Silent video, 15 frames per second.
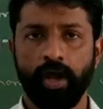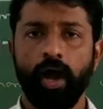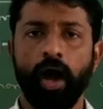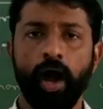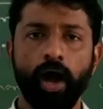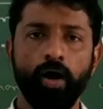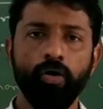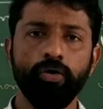
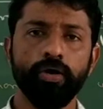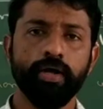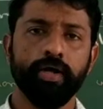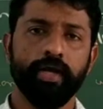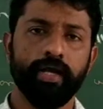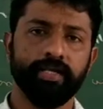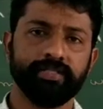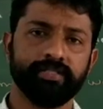
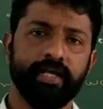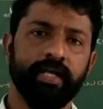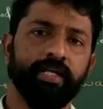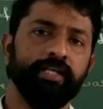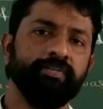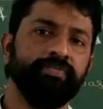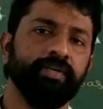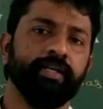How a
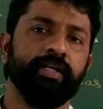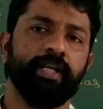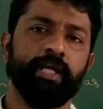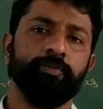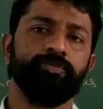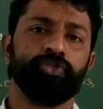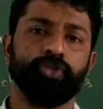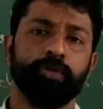scientific
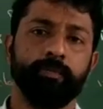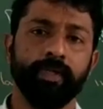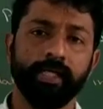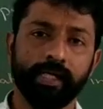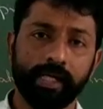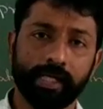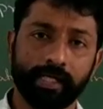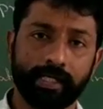name should
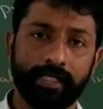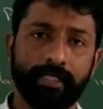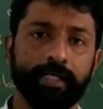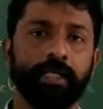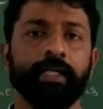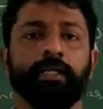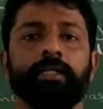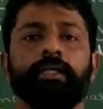be
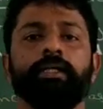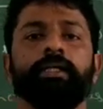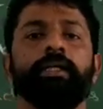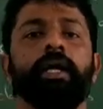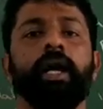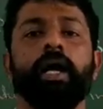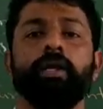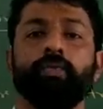written,
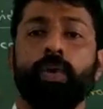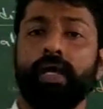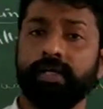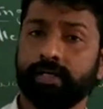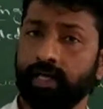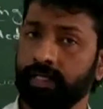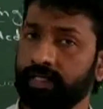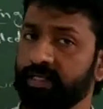or while
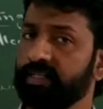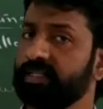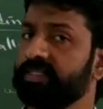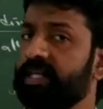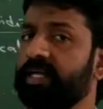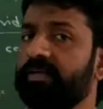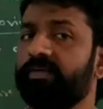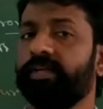writing the
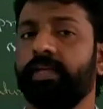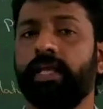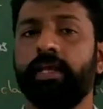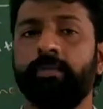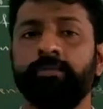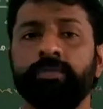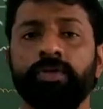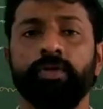scientific
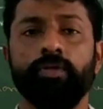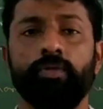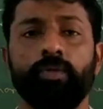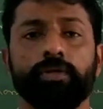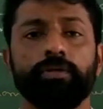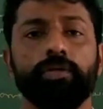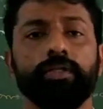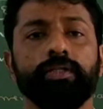name,
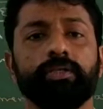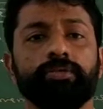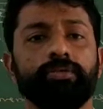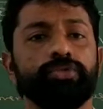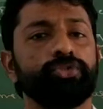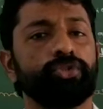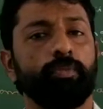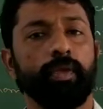what are all the
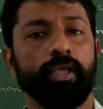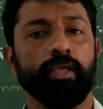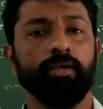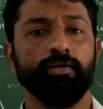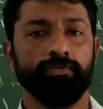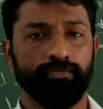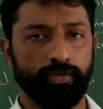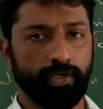rules to
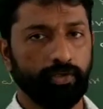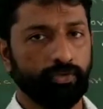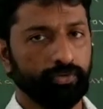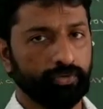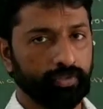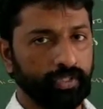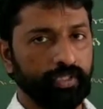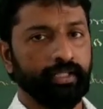be
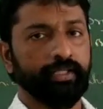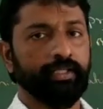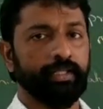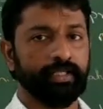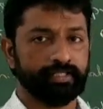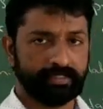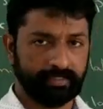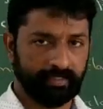followed?
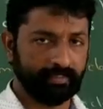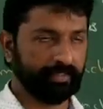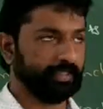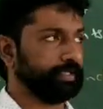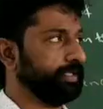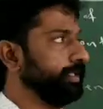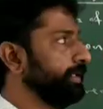Let's see that